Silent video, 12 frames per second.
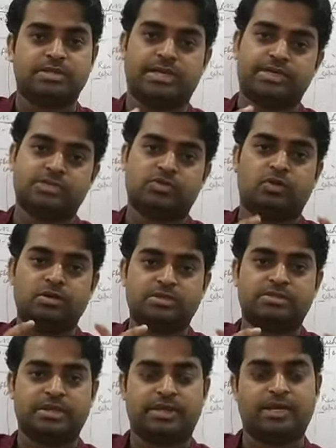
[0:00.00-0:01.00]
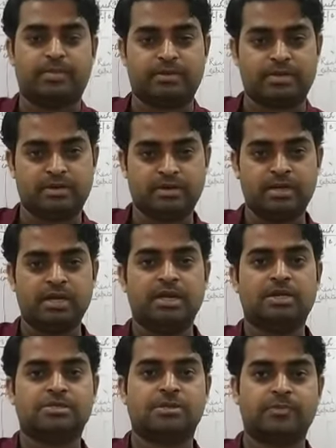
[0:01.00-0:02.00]
that is called sunk capital.
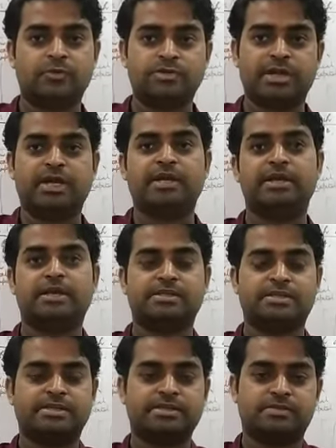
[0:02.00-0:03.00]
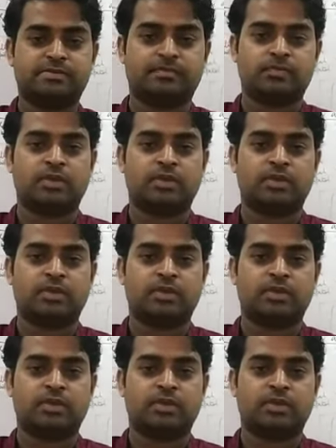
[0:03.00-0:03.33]
Suppose any assets